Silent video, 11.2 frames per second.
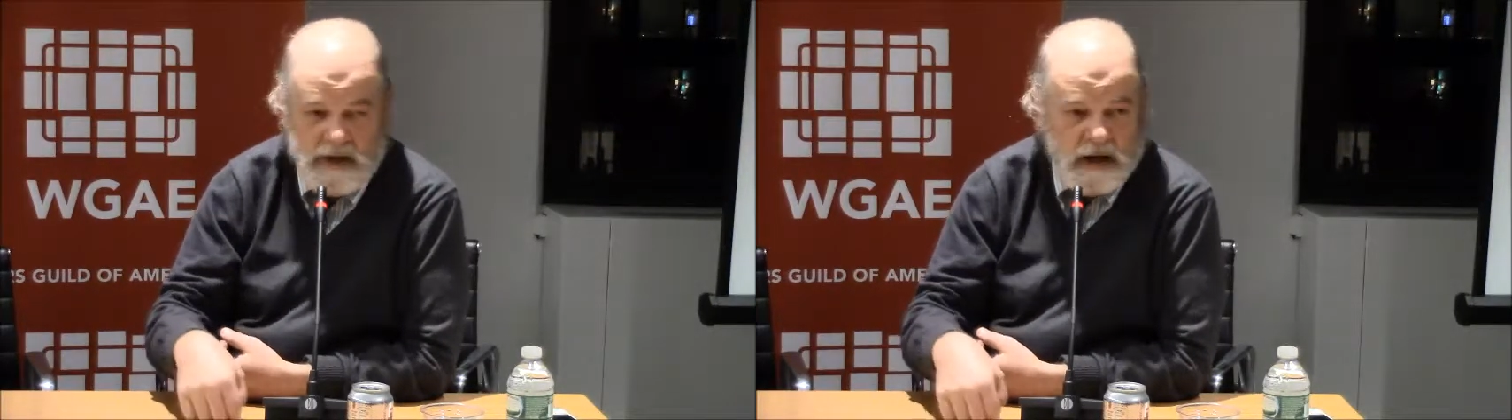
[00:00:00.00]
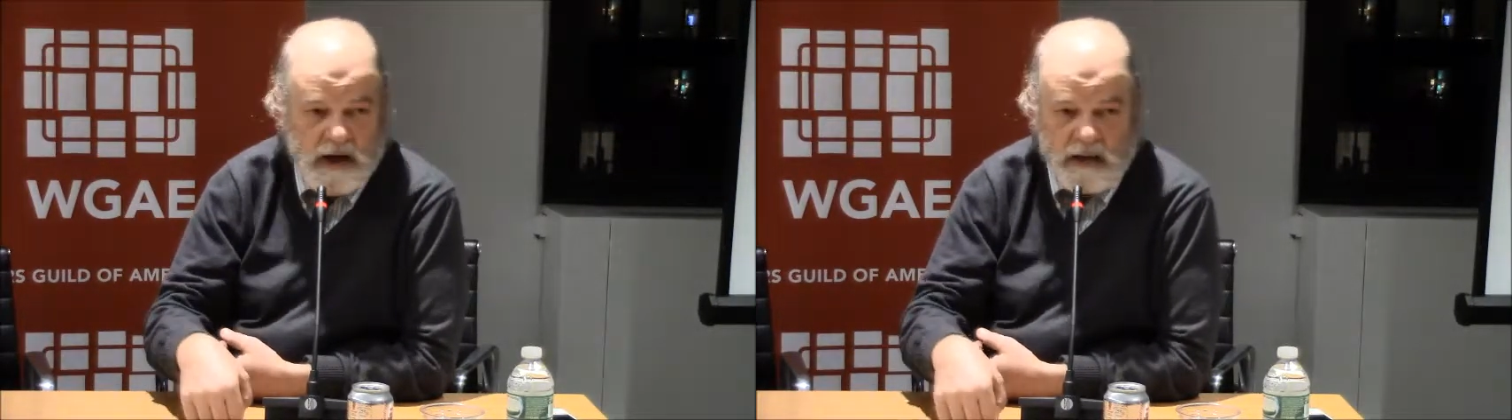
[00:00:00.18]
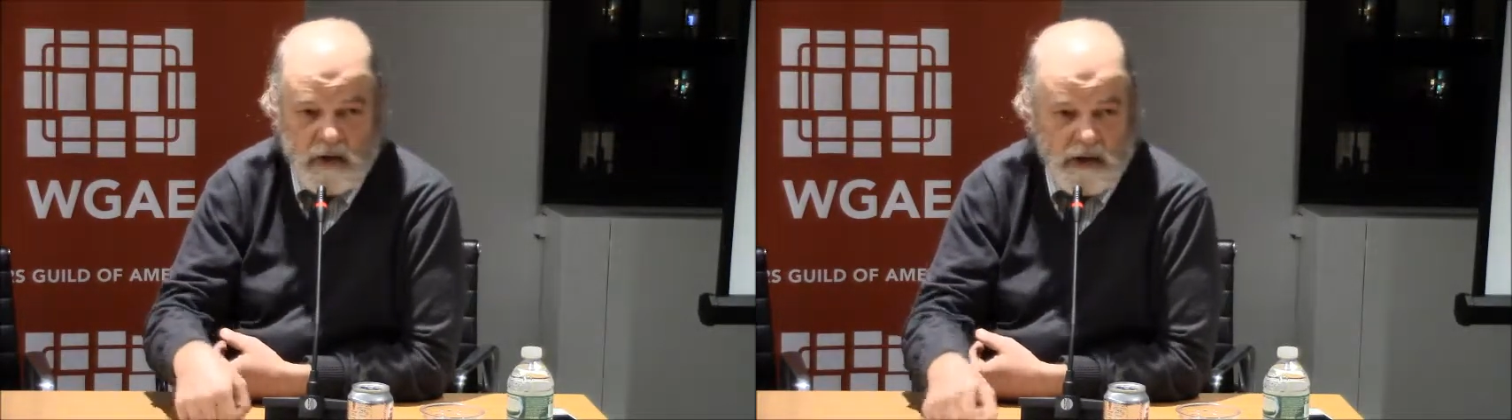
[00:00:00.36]

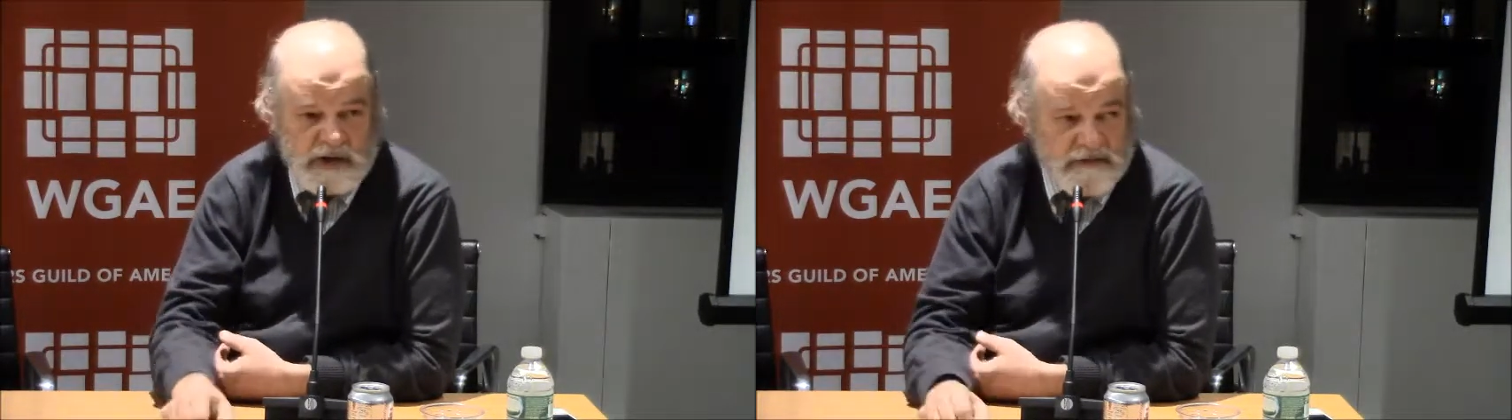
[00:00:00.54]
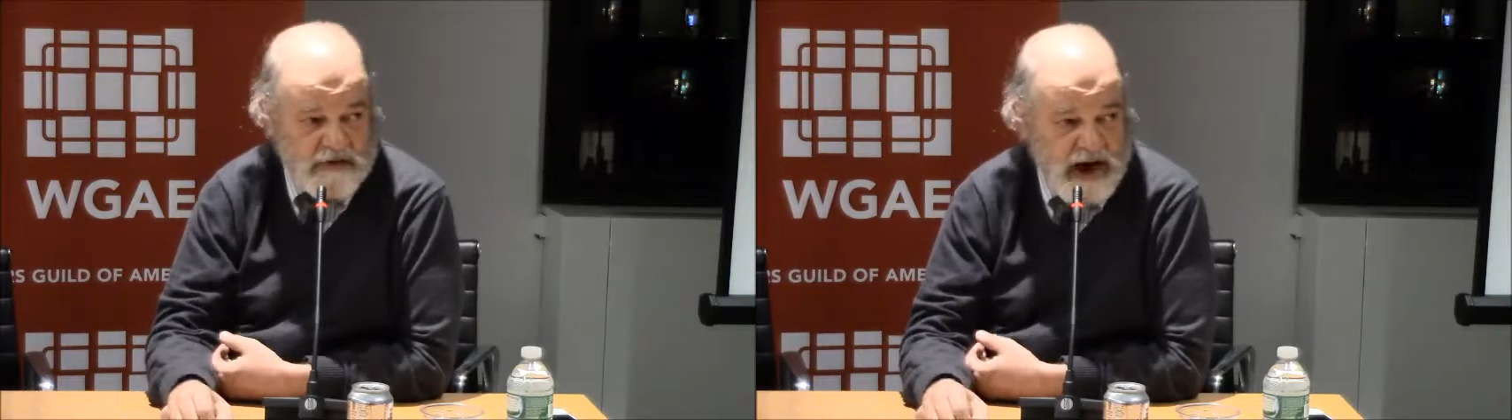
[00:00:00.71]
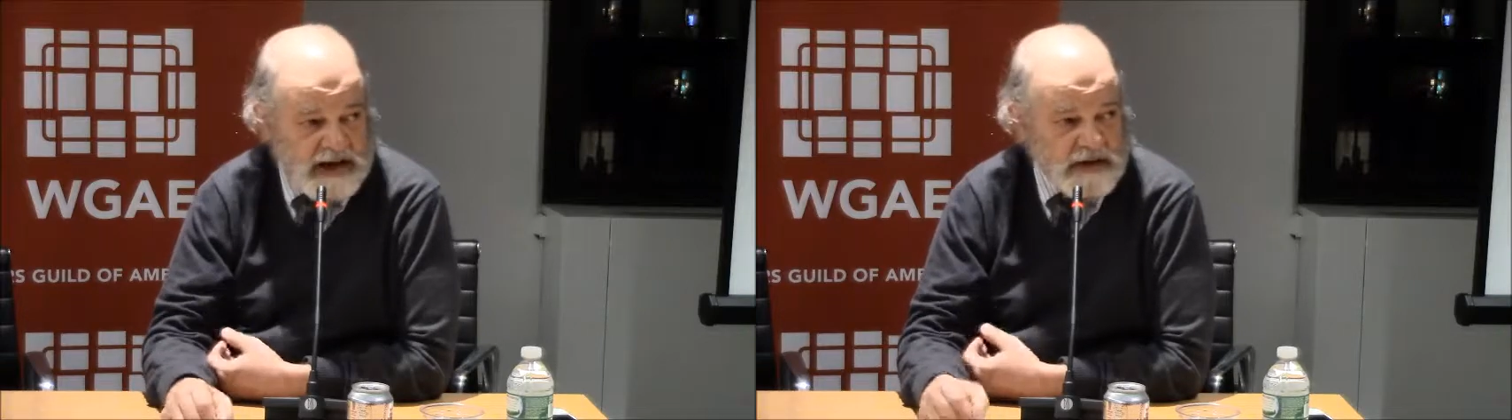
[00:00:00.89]
A large
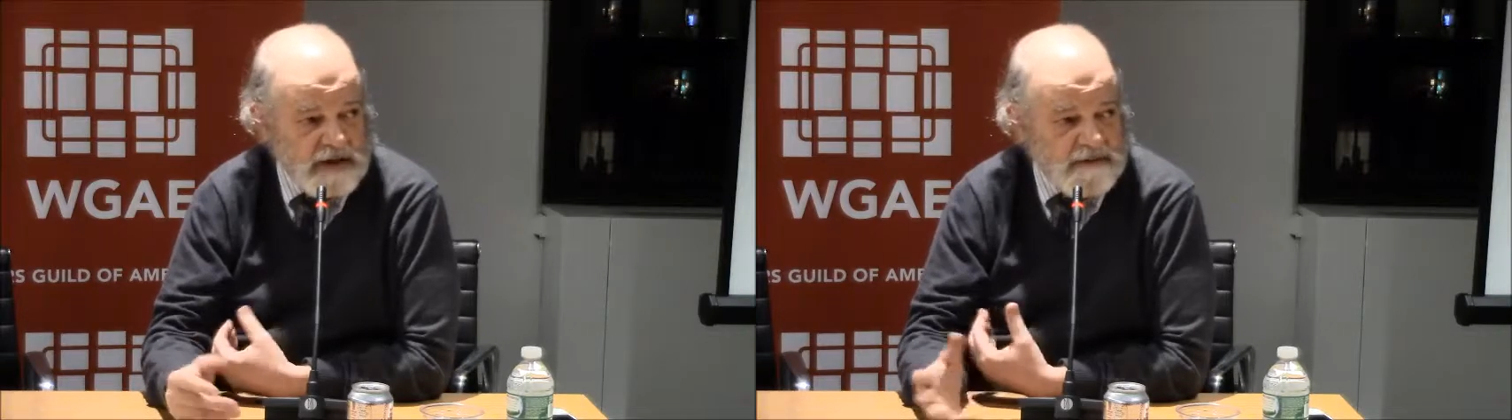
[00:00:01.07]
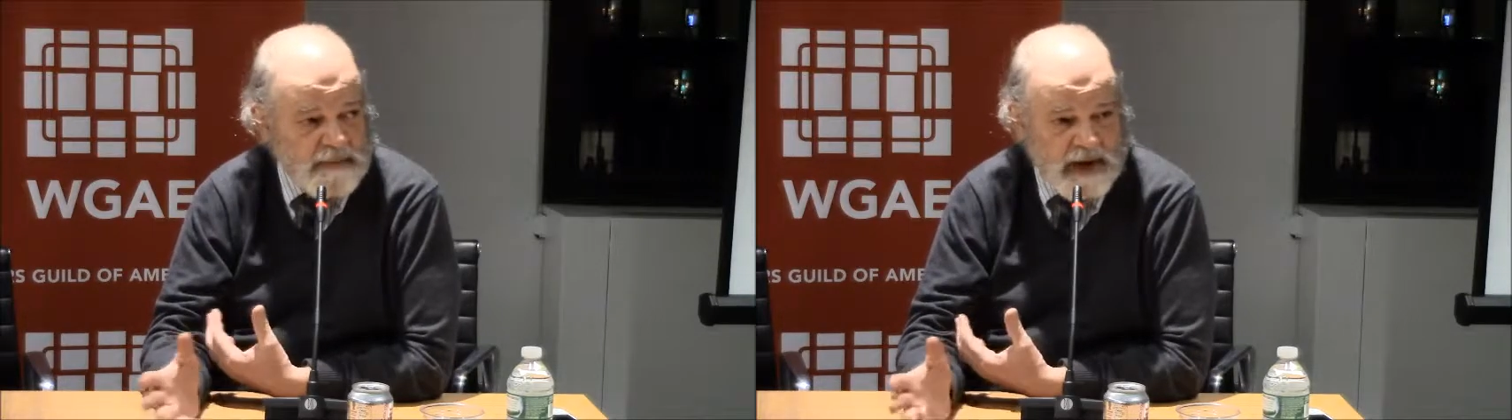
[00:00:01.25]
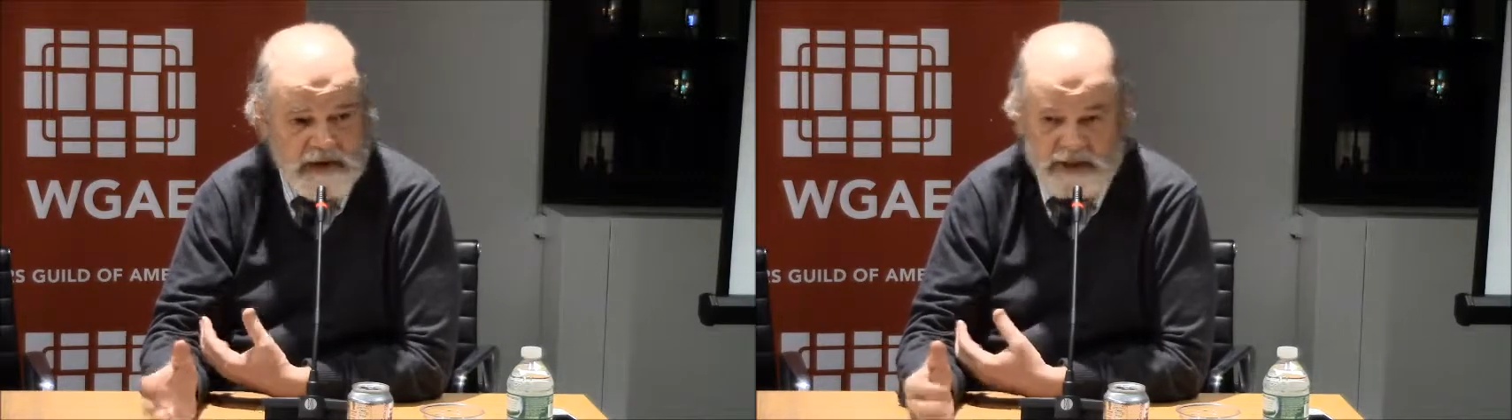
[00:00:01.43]
fraction of
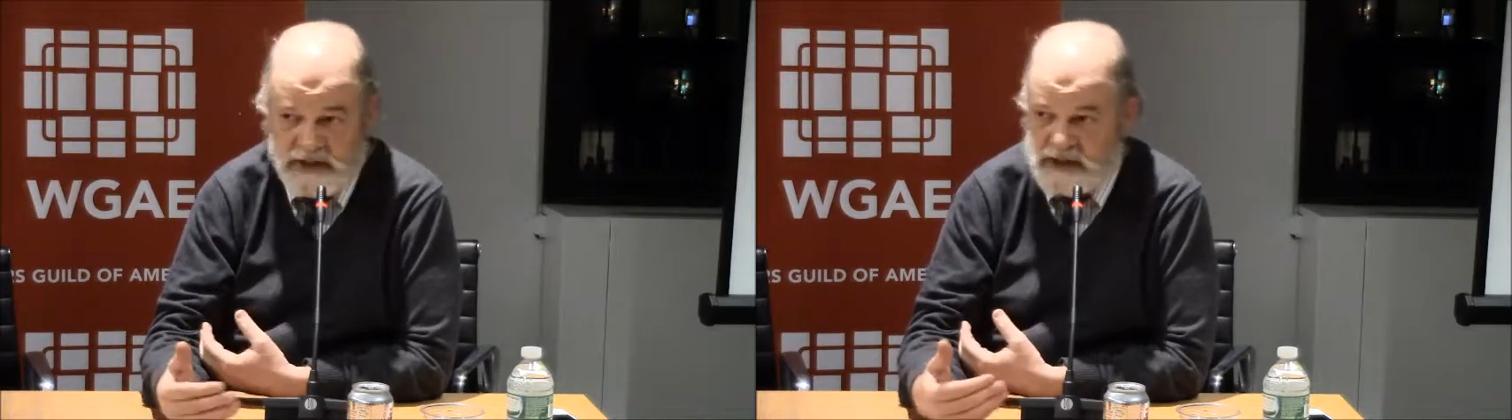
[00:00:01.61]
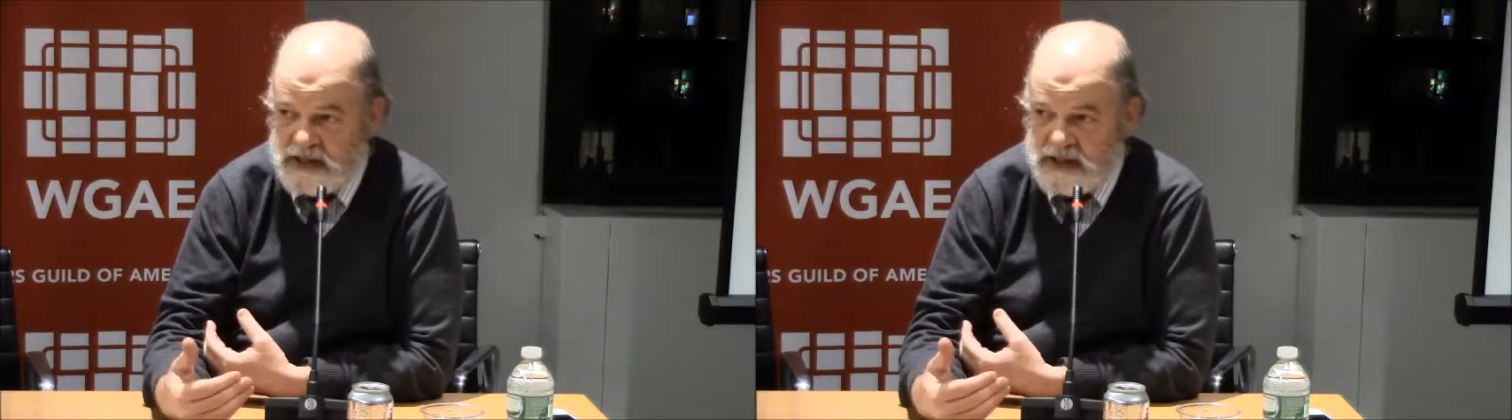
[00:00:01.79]
patients